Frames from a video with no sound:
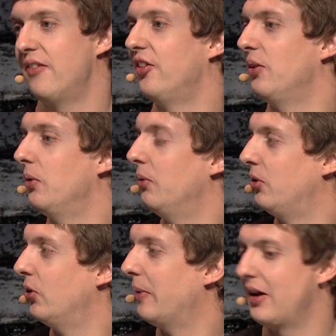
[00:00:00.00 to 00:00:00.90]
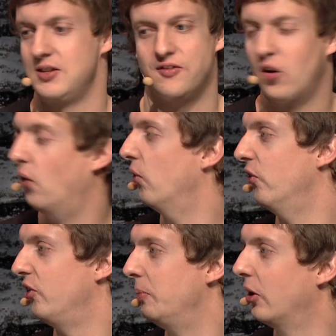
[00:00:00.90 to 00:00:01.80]
everything we're talking about has
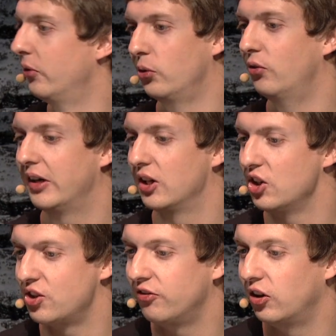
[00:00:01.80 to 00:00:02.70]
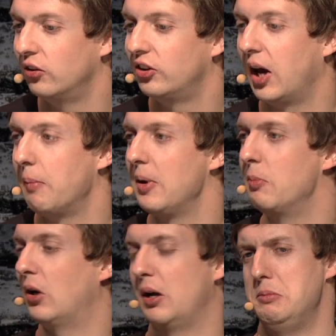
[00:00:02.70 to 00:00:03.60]
evolved beyond all recognition. For a long time, people
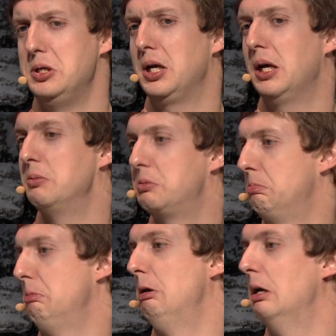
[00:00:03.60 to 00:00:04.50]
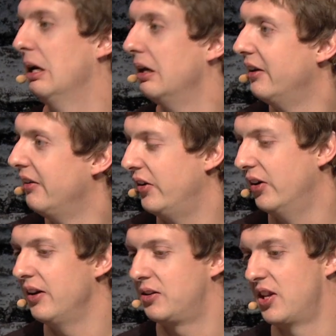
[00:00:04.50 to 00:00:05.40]
were like, minigames, they're not,
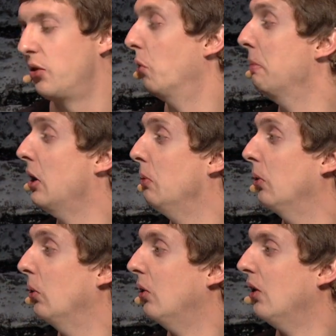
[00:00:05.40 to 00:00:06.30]
because they thought of Gnome Ball.